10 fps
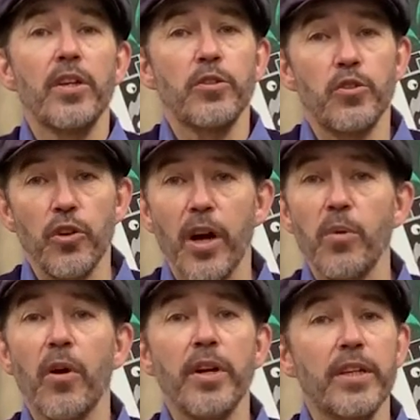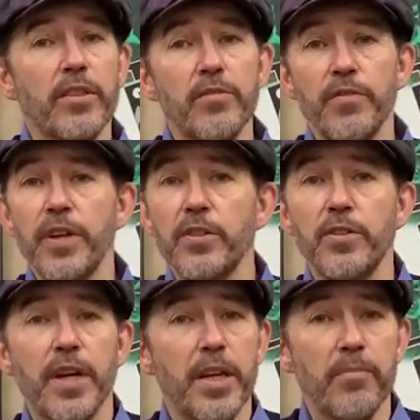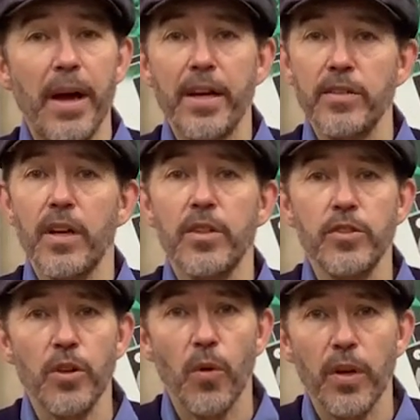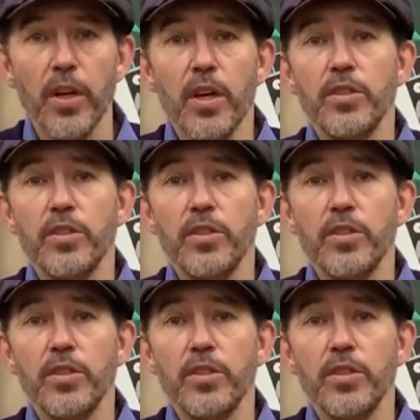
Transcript: You try one, it doesn't fit, you send it back, and so on.